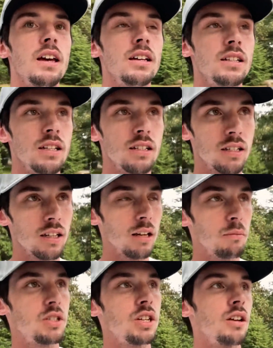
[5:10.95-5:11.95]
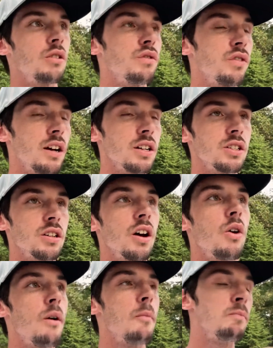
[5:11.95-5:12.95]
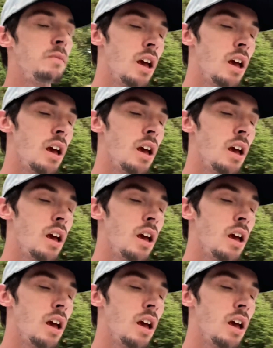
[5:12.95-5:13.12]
just to keep the channel fresh and going.